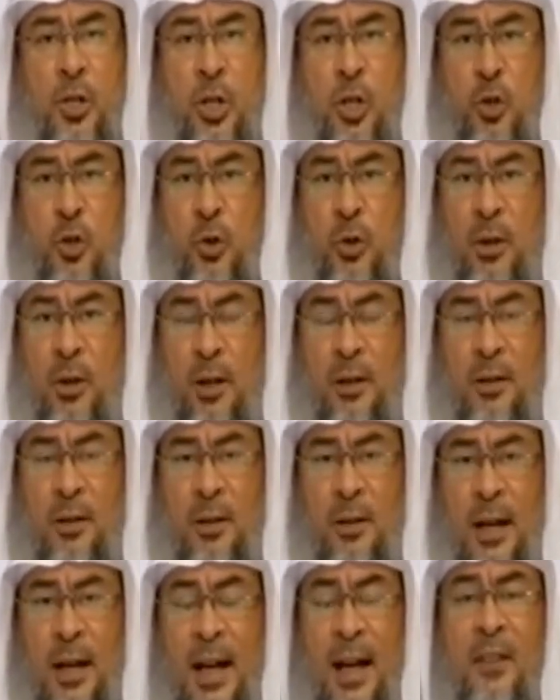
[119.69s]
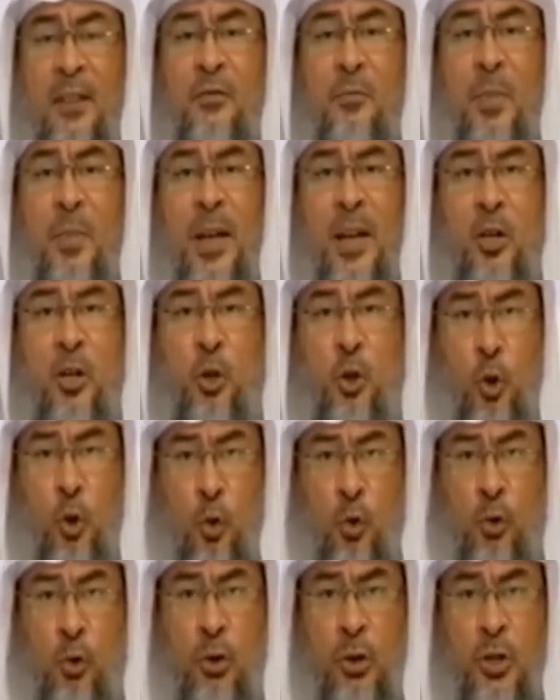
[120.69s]
she should not have bare
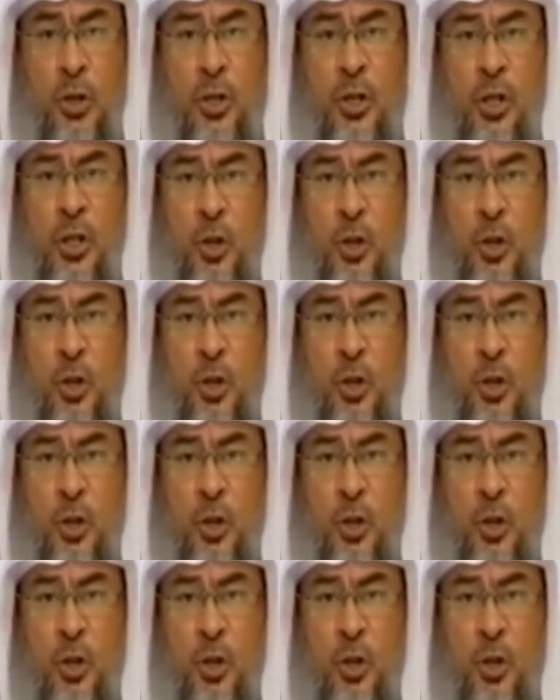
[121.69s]
shoulders.